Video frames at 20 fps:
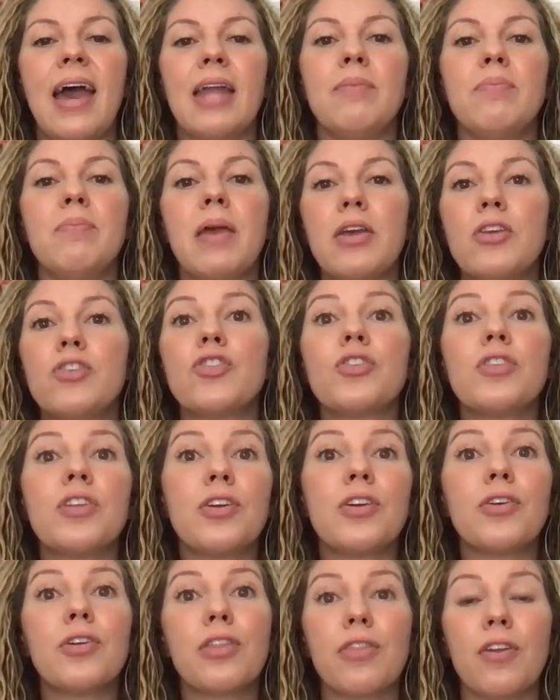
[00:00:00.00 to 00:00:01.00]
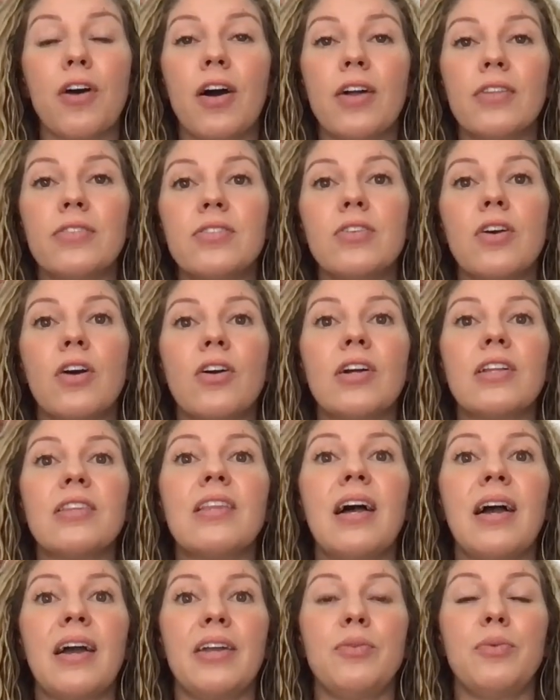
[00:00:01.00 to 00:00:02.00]
and make sure that your thoughts are
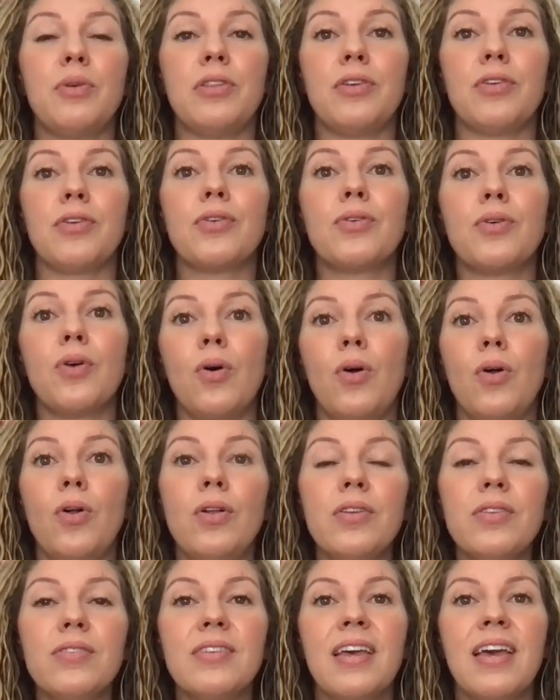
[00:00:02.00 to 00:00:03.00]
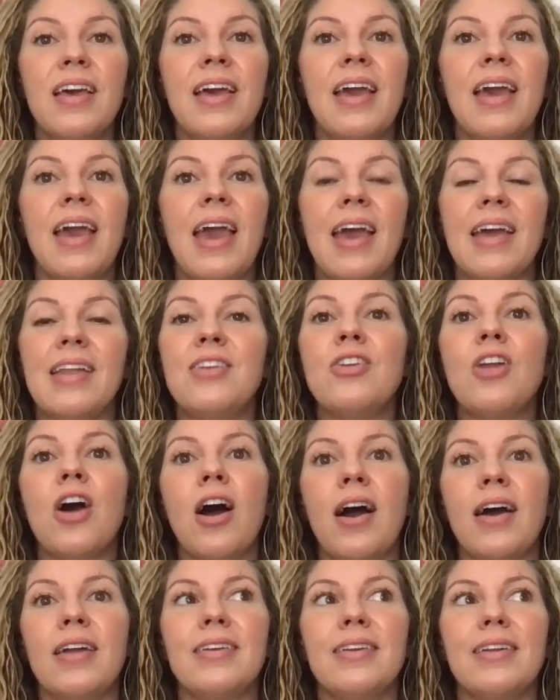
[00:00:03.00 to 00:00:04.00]
aligned with your goals and
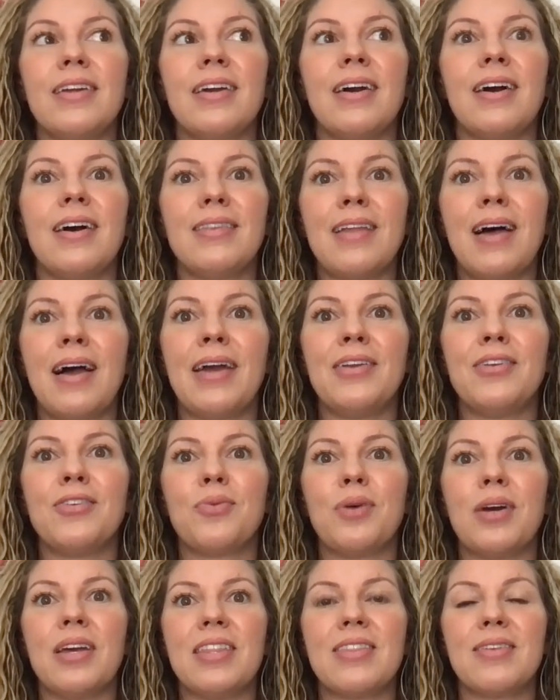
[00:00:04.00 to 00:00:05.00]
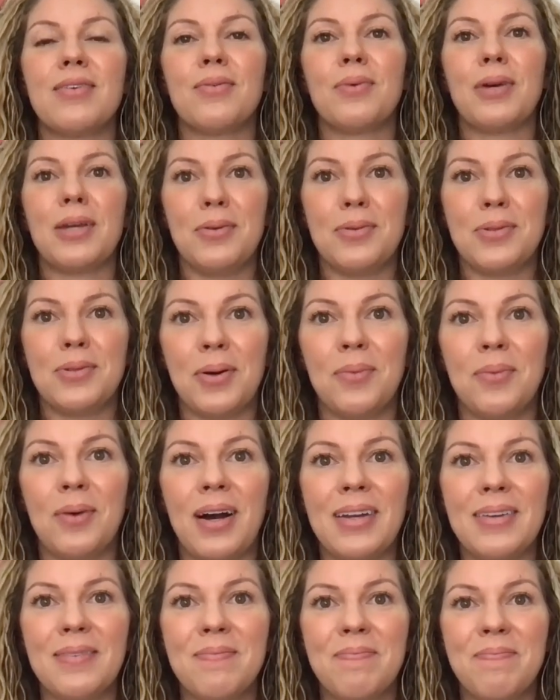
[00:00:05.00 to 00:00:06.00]
not aligned with what you don't
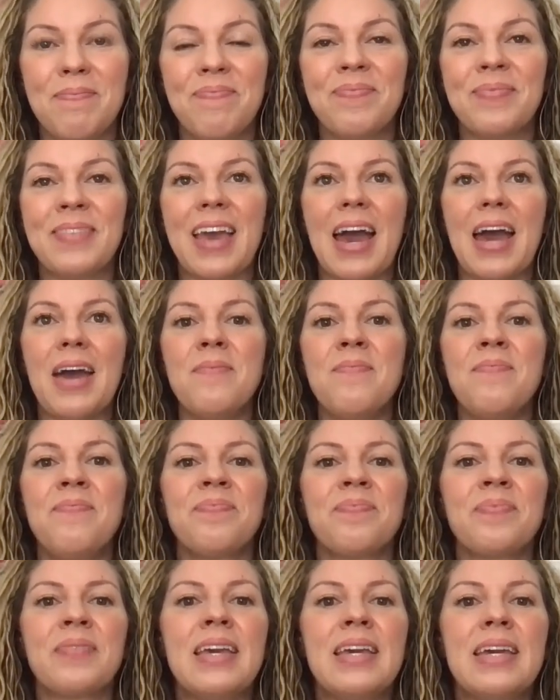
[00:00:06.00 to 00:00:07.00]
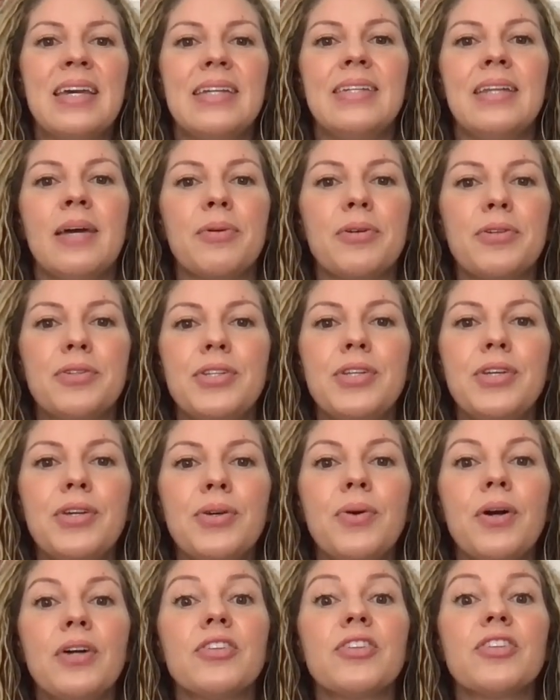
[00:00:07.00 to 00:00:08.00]
want. Okay. Number
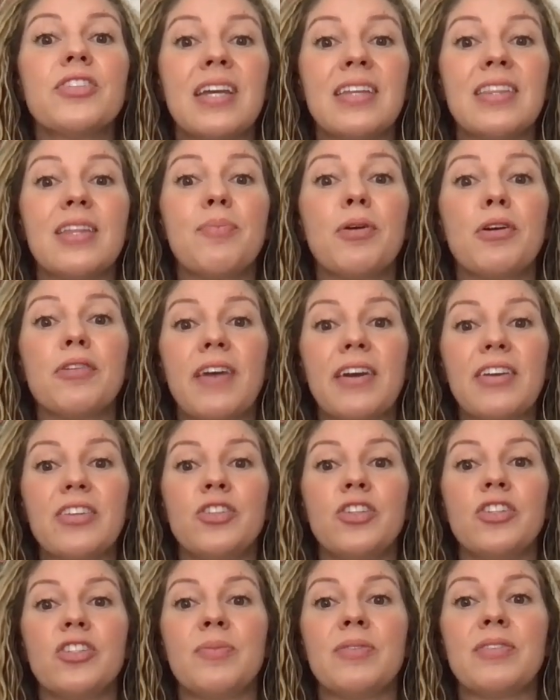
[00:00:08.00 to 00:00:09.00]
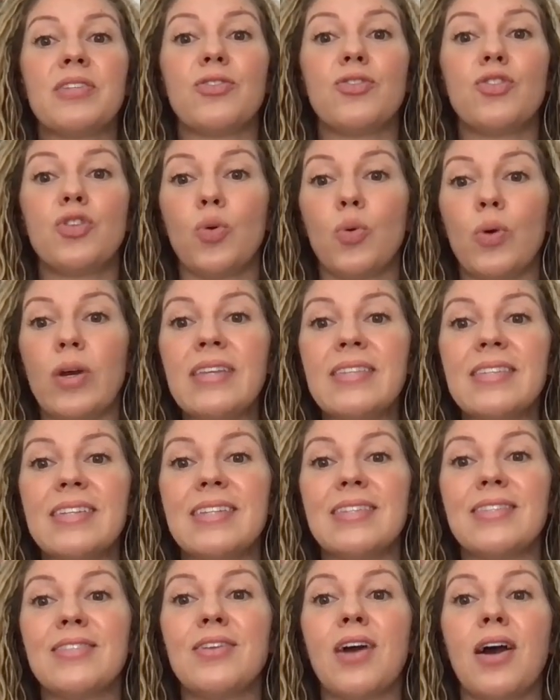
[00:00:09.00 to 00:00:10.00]
2, understand that perfectionism is a choice and
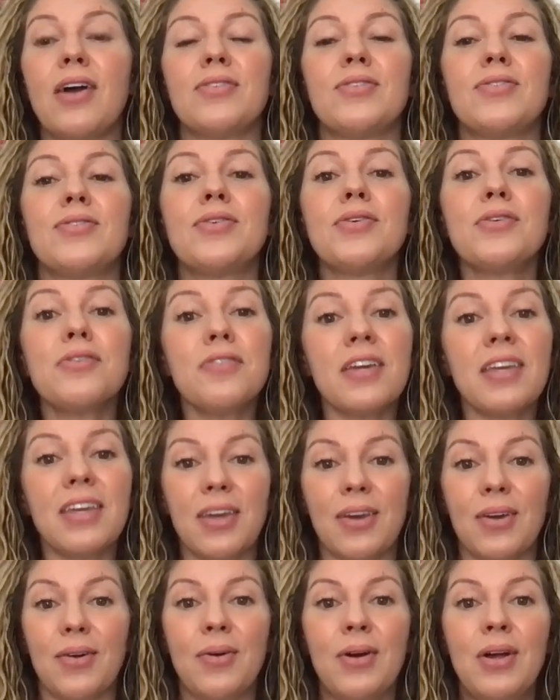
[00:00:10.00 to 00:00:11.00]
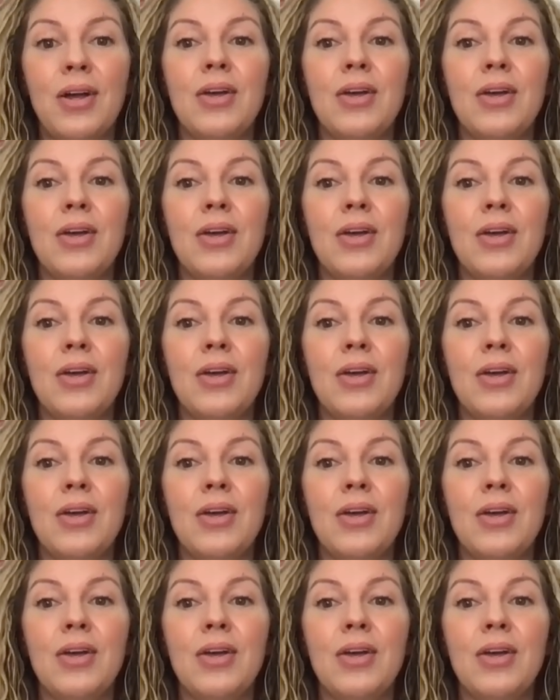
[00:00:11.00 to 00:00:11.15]
it's not serving you.